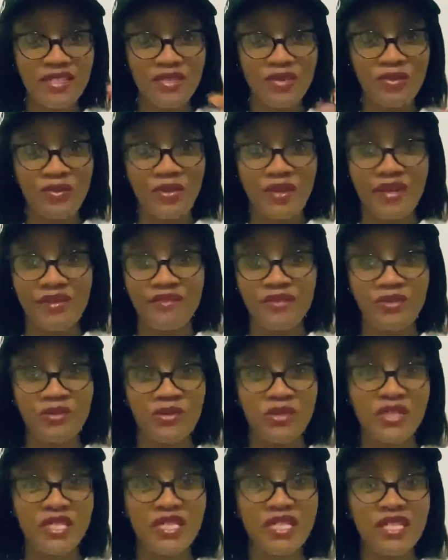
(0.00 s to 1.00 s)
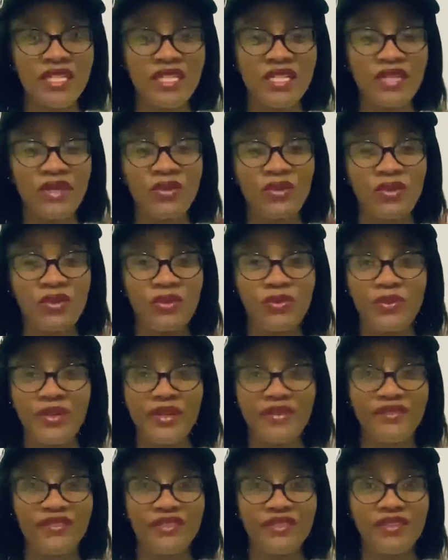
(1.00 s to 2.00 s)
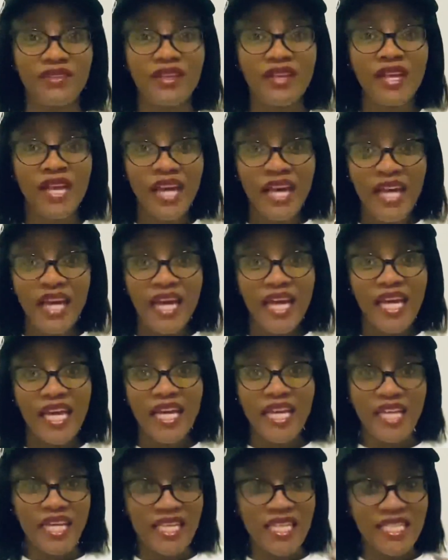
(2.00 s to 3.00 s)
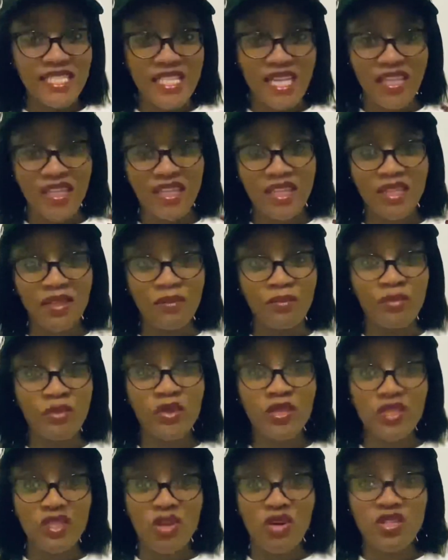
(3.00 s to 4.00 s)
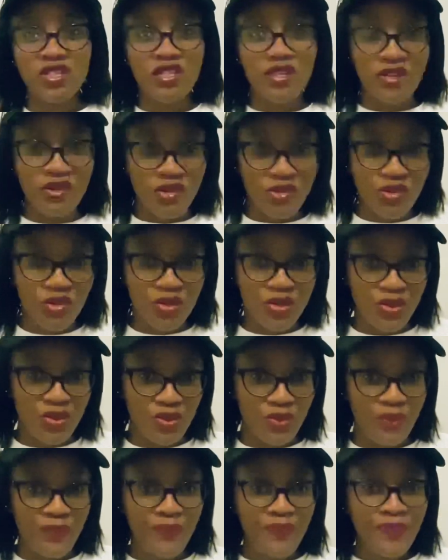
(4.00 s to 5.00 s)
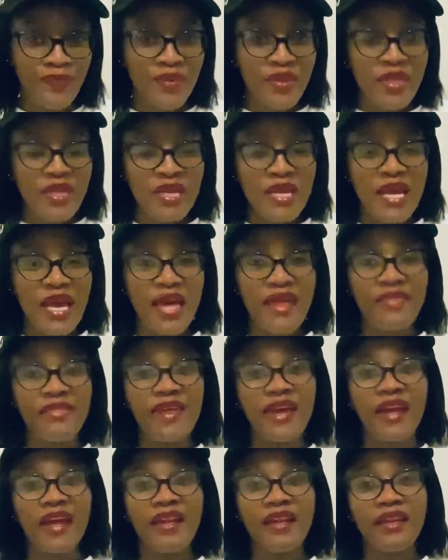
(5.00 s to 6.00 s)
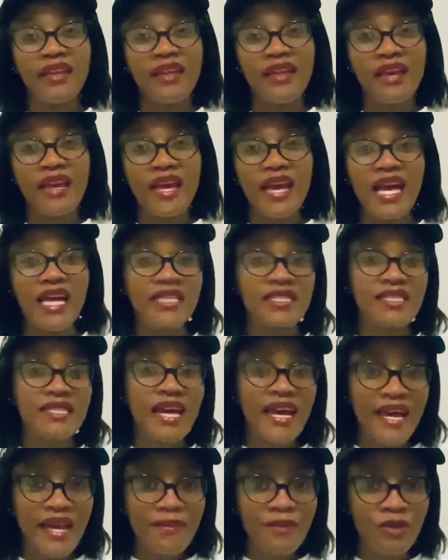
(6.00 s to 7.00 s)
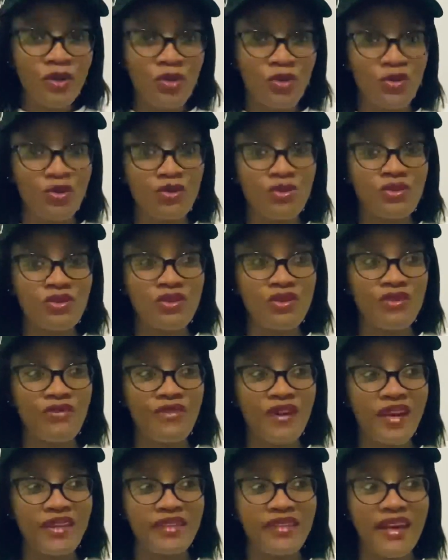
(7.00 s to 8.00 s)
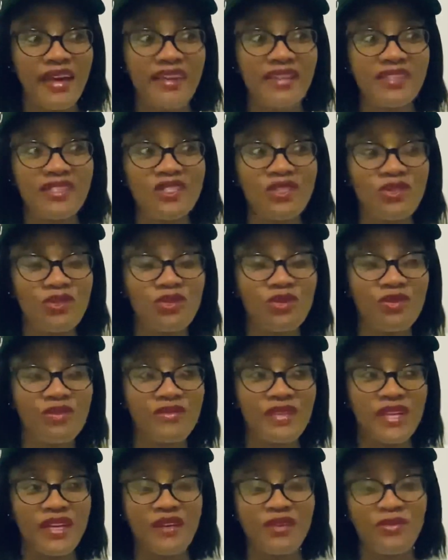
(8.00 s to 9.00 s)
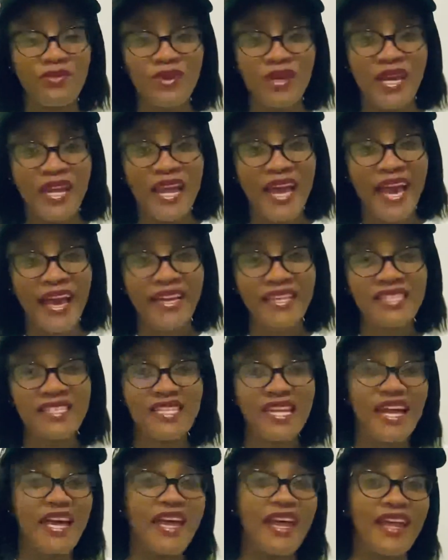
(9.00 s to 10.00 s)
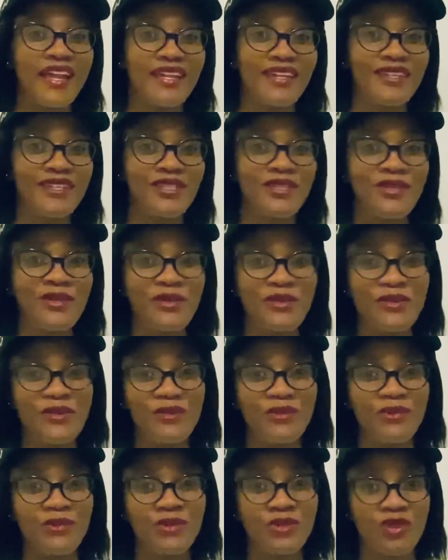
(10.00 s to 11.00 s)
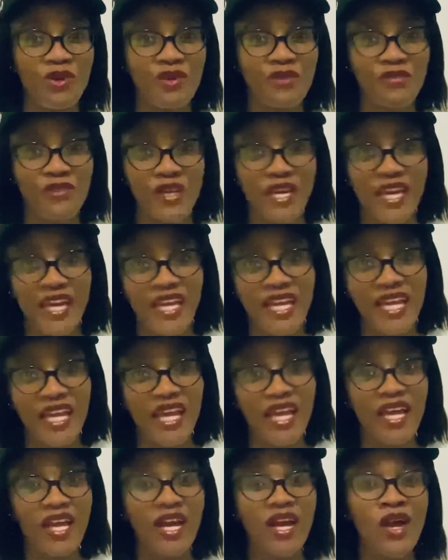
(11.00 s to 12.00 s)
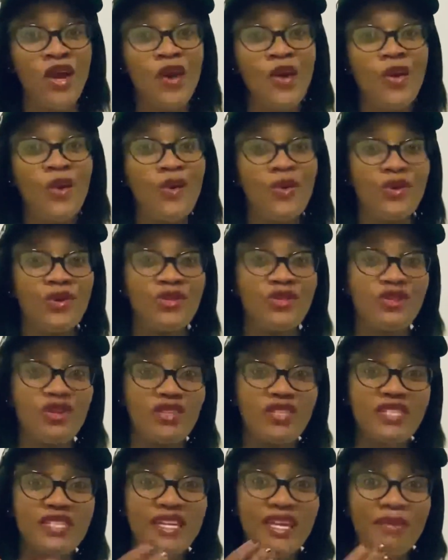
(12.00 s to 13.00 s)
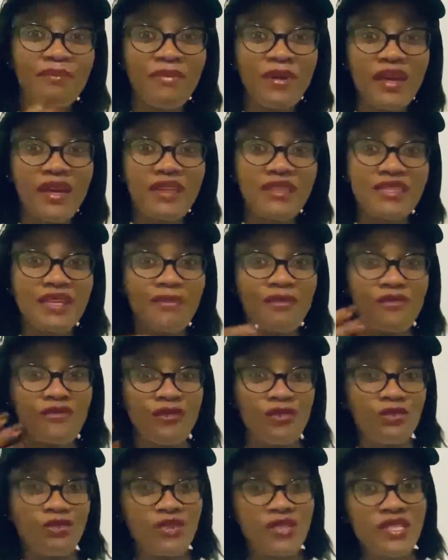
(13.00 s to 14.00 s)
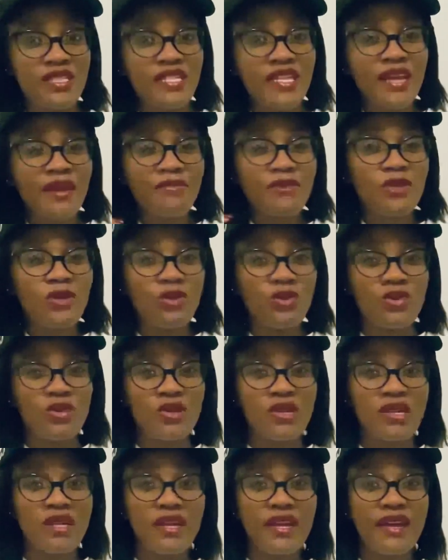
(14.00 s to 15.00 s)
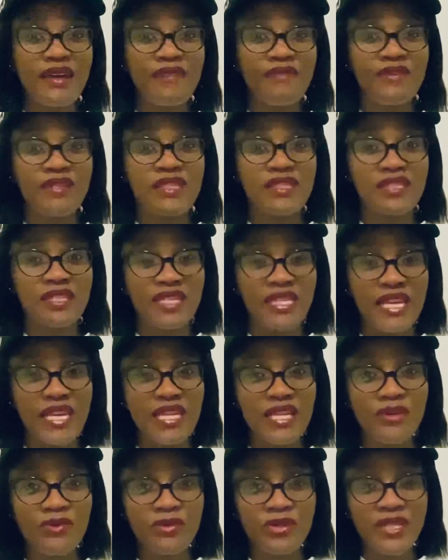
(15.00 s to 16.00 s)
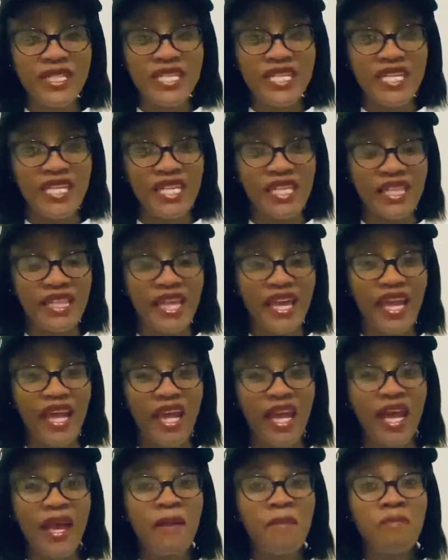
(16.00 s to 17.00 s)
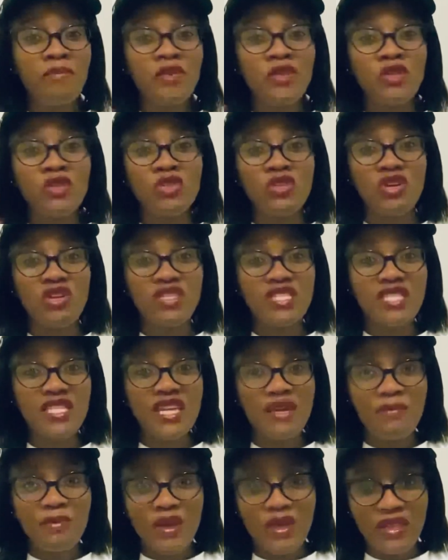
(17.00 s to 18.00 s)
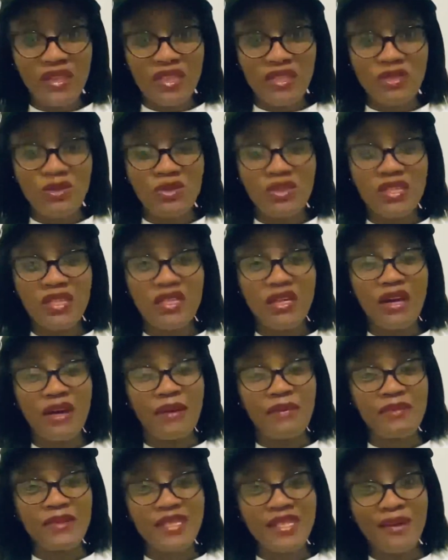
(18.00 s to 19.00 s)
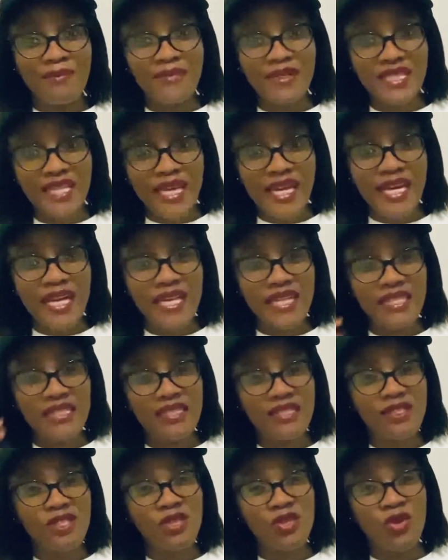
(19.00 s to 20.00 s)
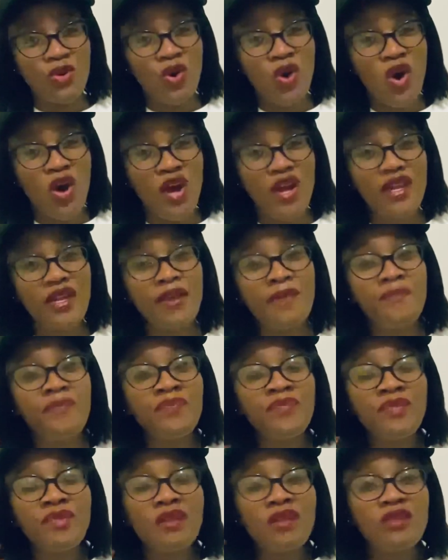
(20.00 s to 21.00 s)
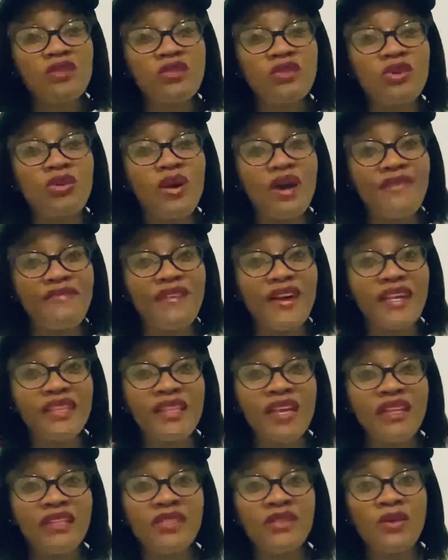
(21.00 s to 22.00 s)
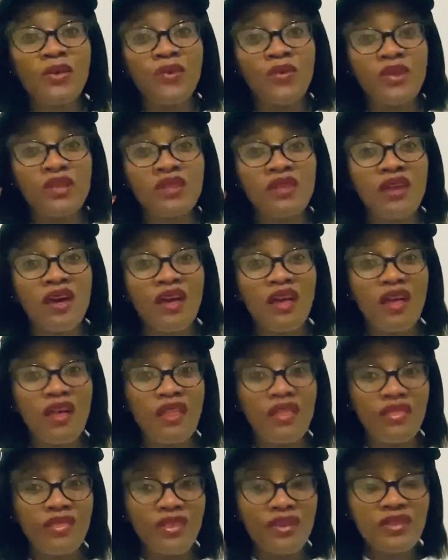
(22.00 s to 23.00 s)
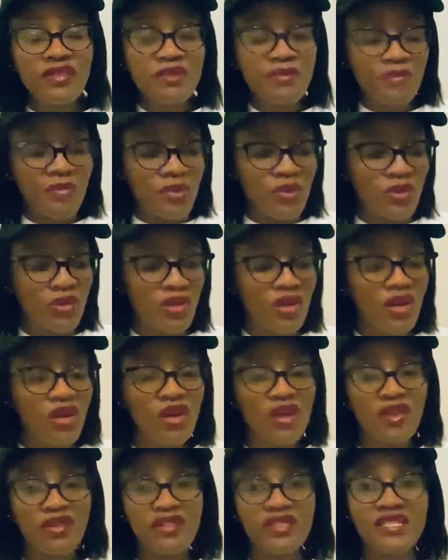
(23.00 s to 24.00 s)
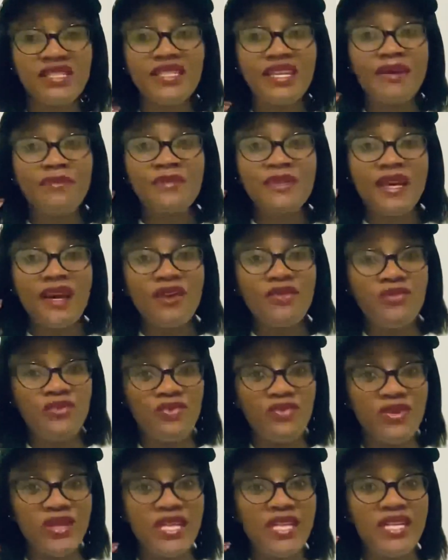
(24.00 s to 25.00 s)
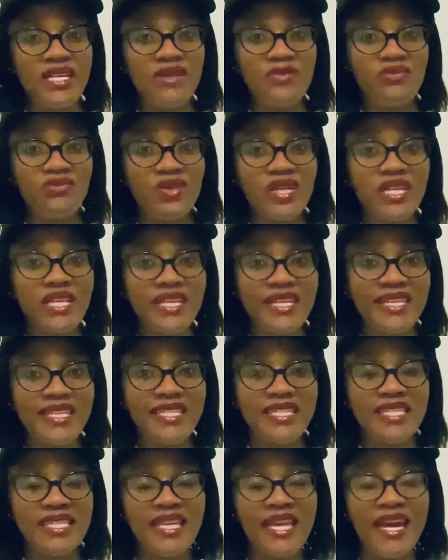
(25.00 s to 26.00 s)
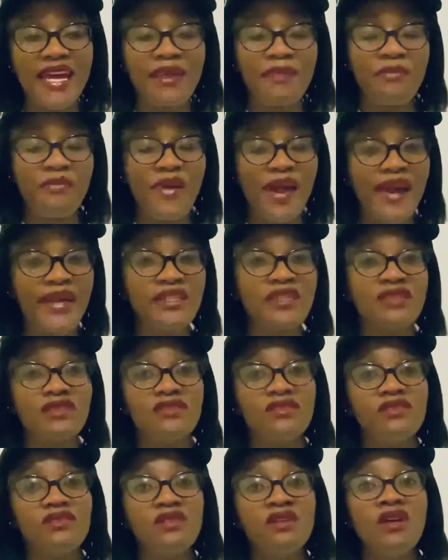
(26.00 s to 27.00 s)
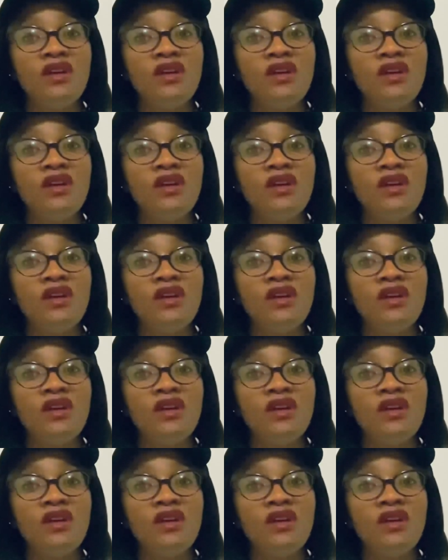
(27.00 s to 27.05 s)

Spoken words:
whatever routine or whatever it is that the book is asking you to do. And then as time goes, you find that you sort of get relaxed and you start forgetting, or you start skipping some of those steps, or if it's a daily routine thing, you start skipping the some days and so on. So I find that with this book, the steps are really easy and practical,